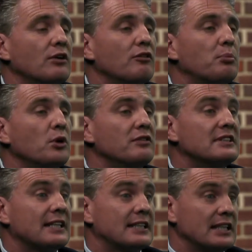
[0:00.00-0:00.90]
you've proven
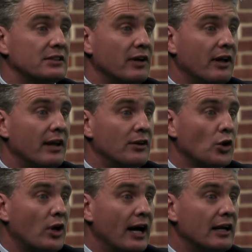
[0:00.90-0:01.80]
successfully that you
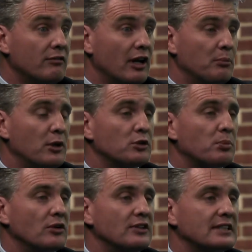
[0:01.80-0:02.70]
can develop these
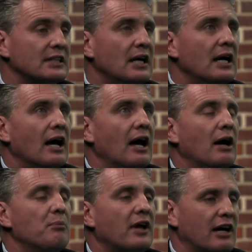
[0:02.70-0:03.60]
projects,
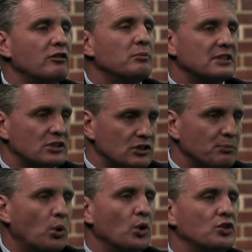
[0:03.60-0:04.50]
the governments
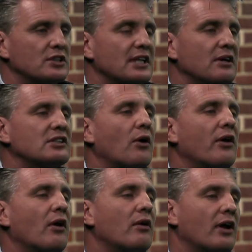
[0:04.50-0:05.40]
support you. So it's
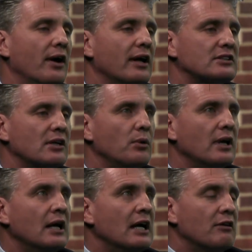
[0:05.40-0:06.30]
ongoing. So
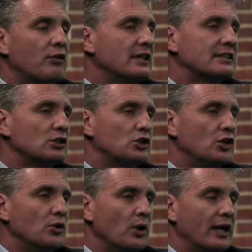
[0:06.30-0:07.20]
we, for instance,
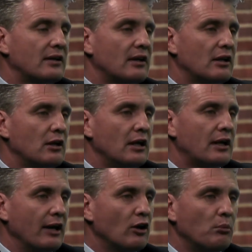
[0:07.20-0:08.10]
you enter the
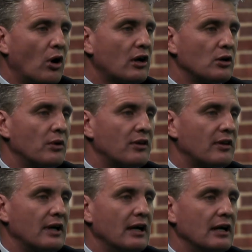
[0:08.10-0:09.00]
Kenyan market with
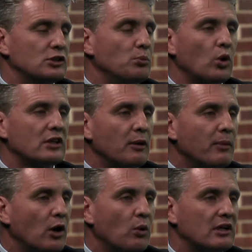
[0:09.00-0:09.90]
a small 10
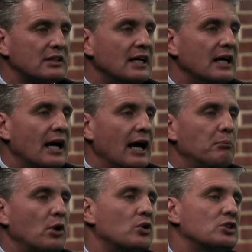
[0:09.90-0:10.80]
megawatt, and
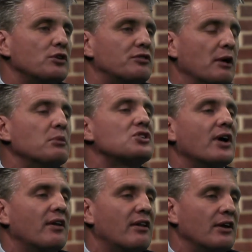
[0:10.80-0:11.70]
because you've
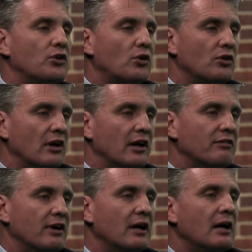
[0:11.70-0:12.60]
demonstrated that you could
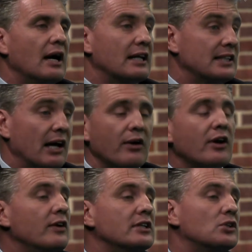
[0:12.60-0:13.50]
deliver, it's now
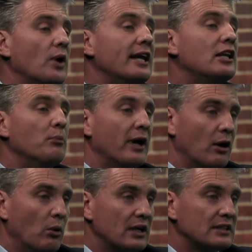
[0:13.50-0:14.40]
increased to 80
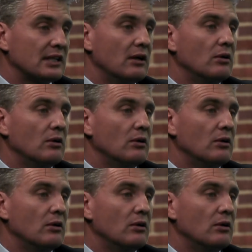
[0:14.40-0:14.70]
megawatt. So